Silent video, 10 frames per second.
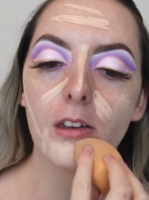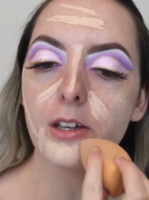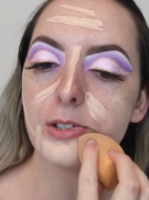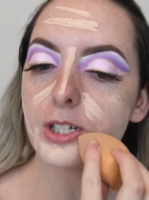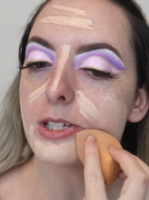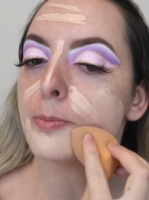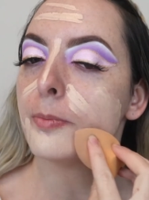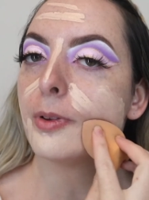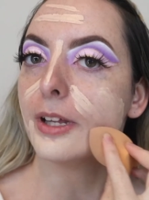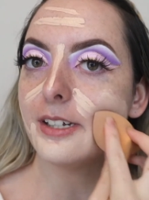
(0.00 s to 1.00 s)
and
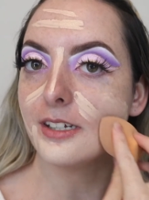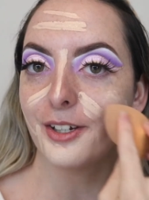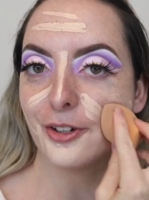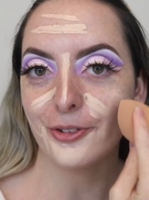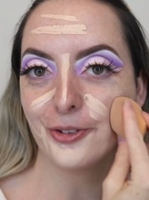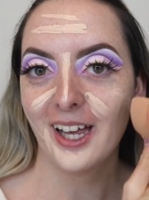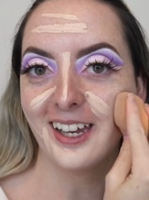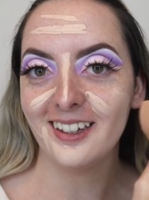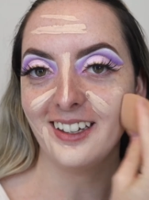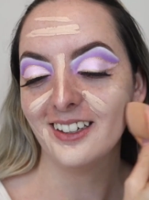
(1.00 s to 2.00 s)
just blending all
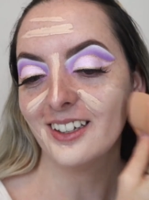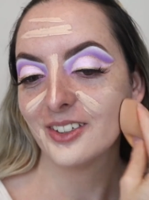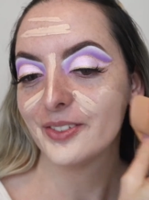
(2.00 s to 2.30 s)
that in.